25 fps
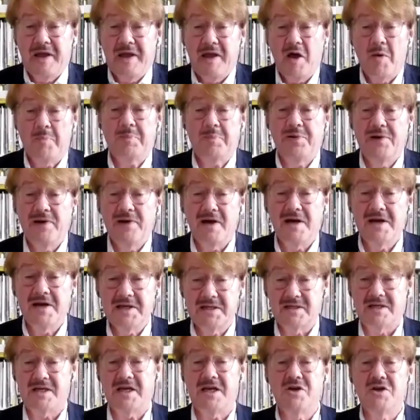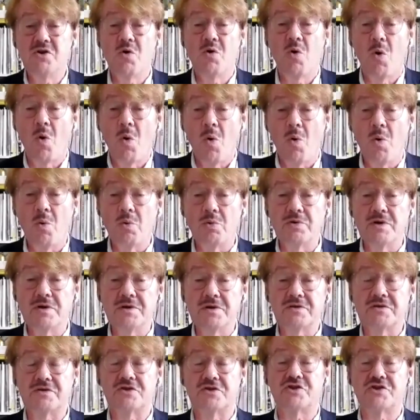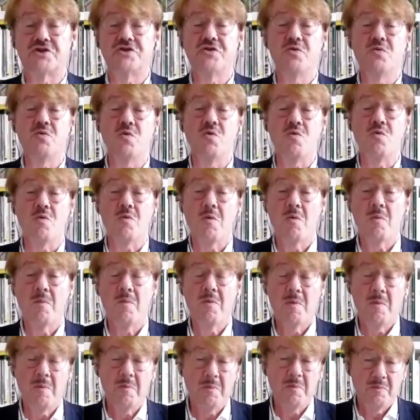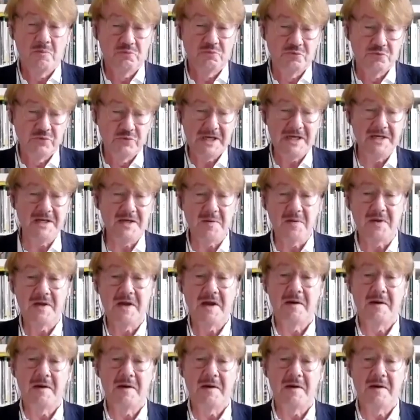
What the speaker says: applied in order to really